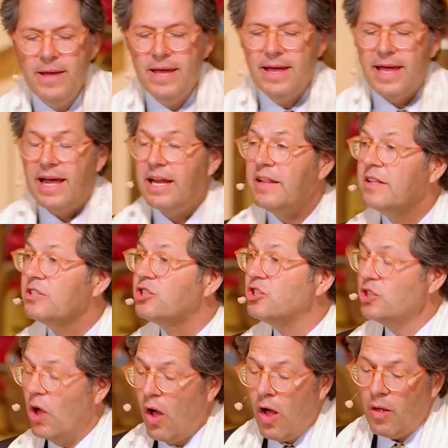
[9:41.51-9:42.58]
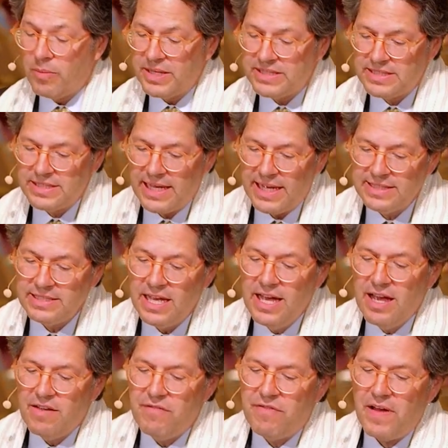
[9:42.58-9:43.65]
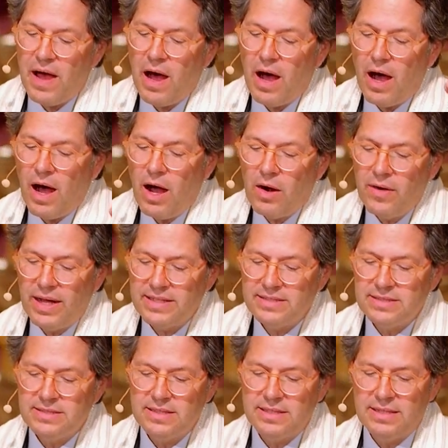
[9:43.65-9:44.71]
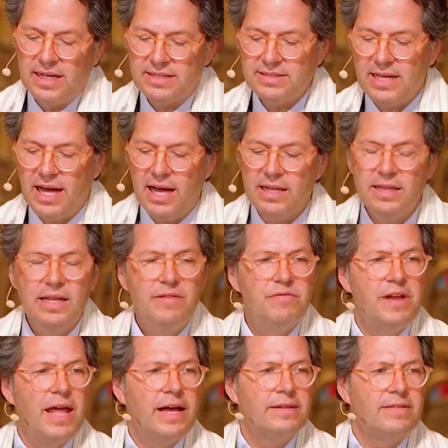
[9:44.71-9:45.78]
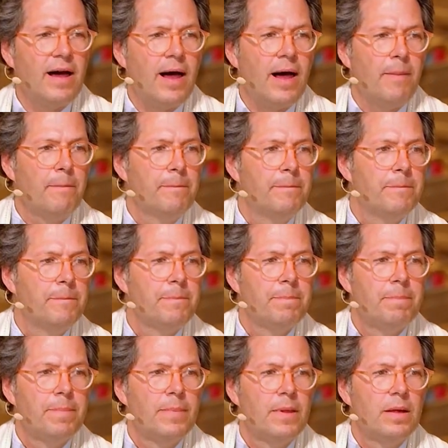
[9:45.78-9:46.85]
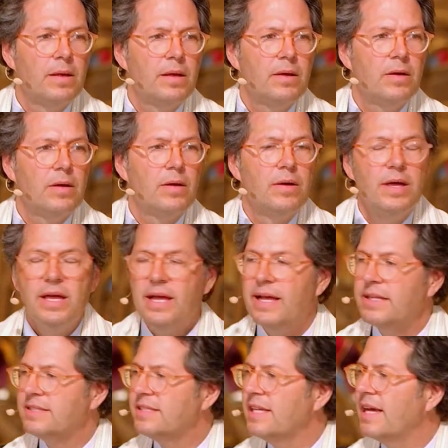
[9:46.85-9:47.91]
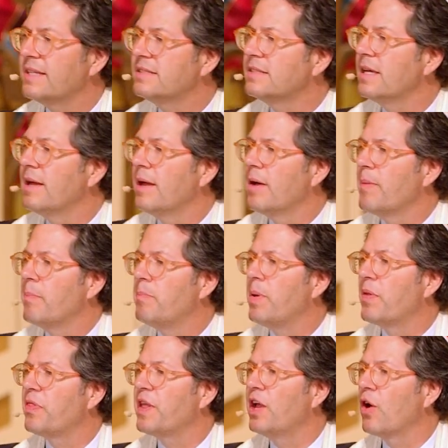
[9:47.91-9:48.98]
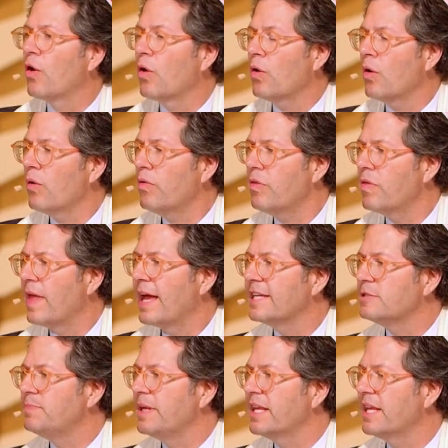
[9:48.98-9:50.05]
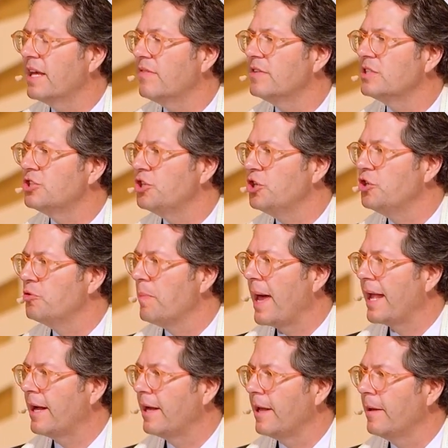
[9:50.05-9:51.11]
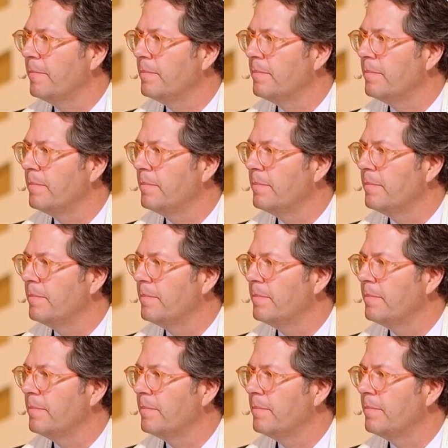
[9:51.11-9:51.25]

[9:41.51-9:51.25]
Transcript: And in the Psalm, it says, V'ha'aretz natan livnei adam. It says, but the earth has been given to humanity.